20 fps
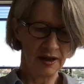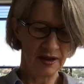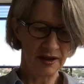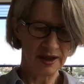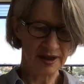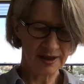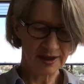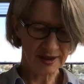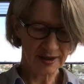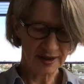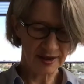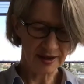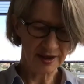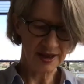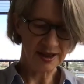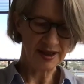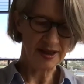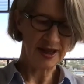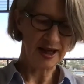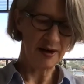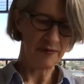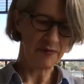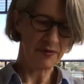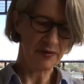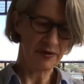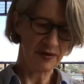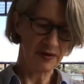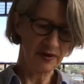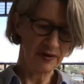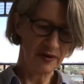The depth,
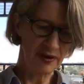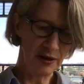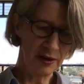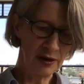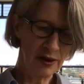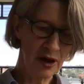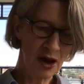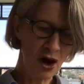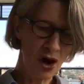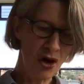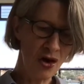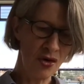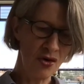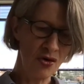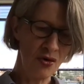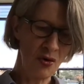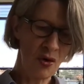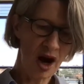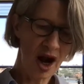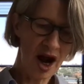the low